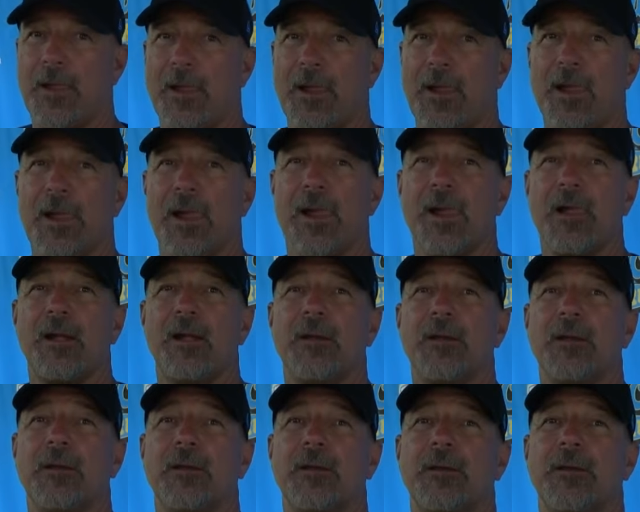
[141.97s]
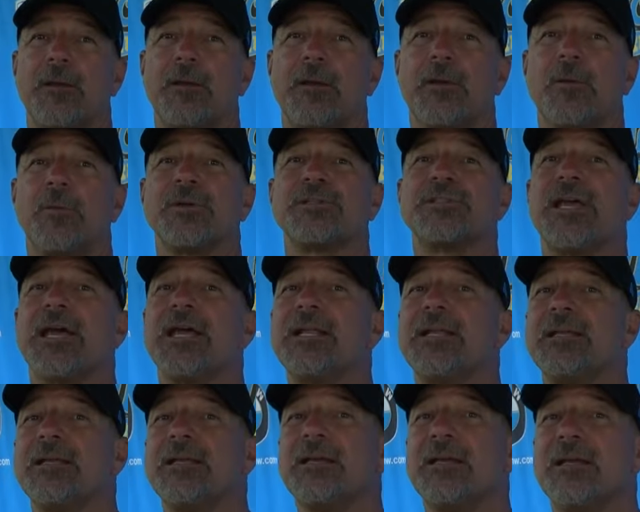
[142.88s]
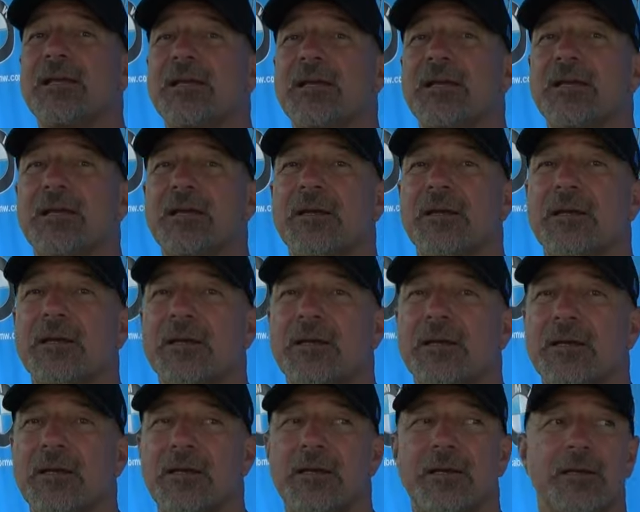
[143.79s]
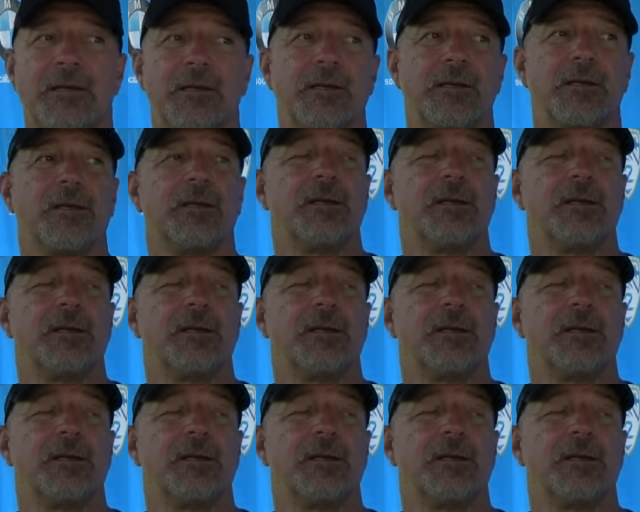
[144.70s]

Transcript: of Soso? What's that? Do you have any first impressions of Soso?